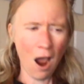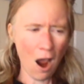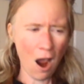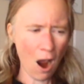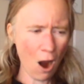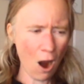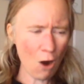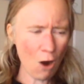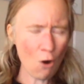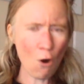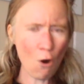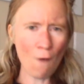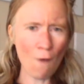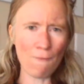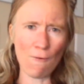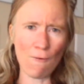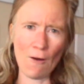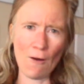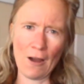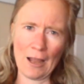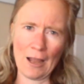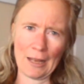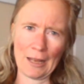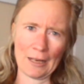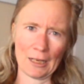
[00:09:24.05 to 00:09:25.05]

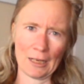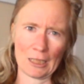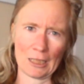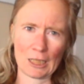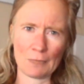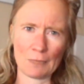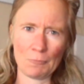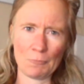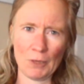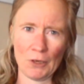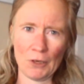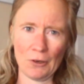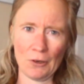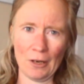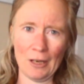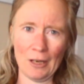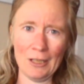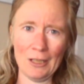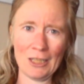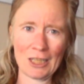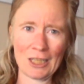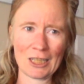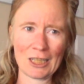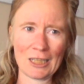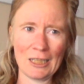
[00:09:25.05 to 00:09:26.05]
horrifying
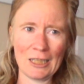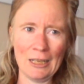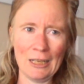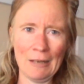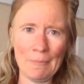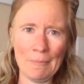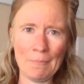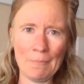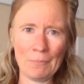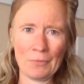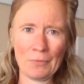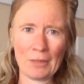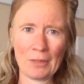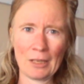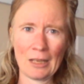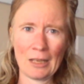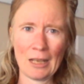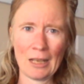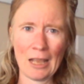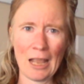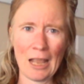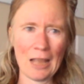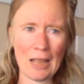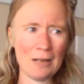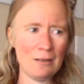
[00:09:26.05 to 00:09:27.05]
experience,
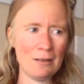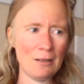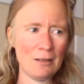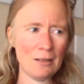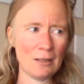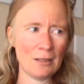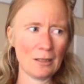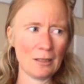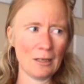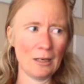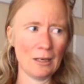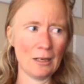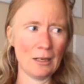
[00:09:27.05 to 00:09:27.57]
and